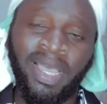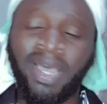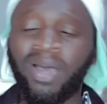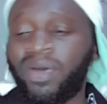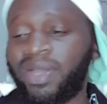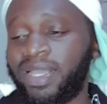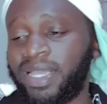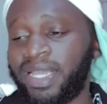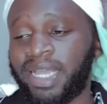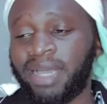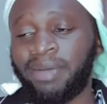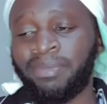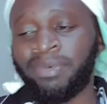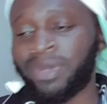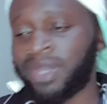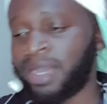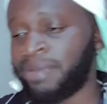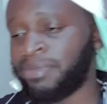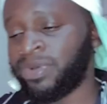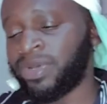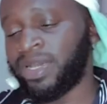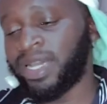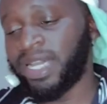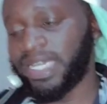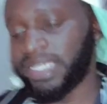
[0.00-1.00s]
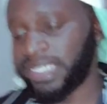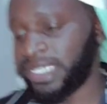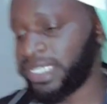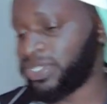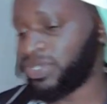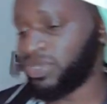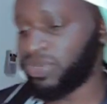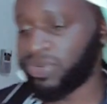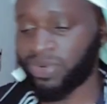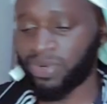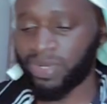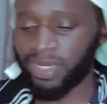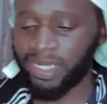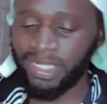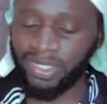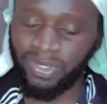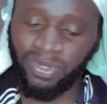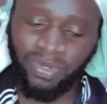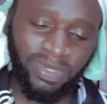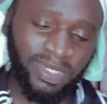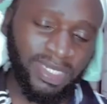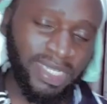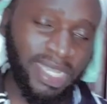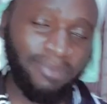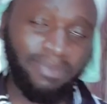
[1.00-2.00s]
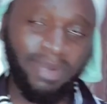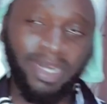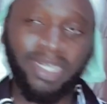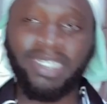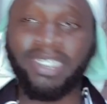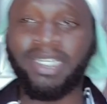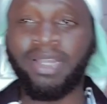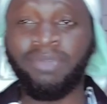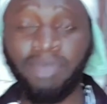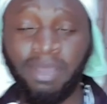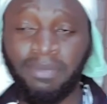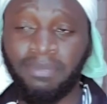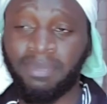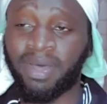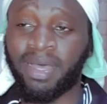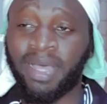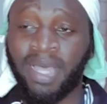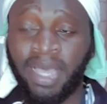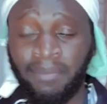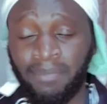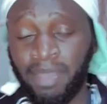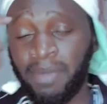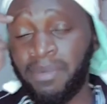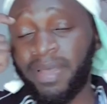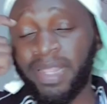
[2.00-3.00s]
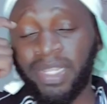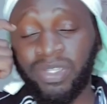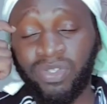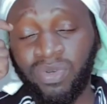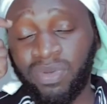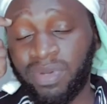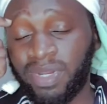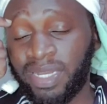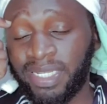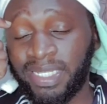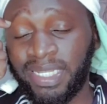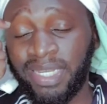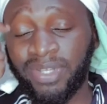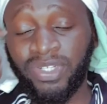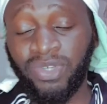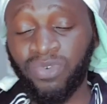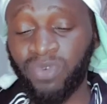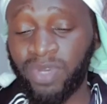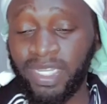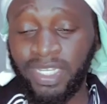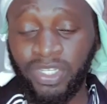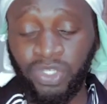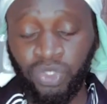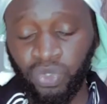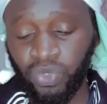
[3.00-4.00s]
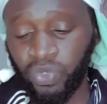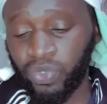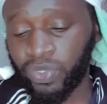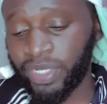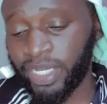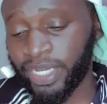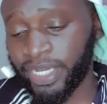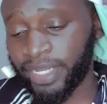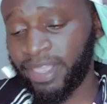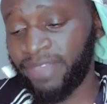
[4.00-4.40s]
okay come on come on guys let's go let's go to start practice and remember people that told us actually we need to uh,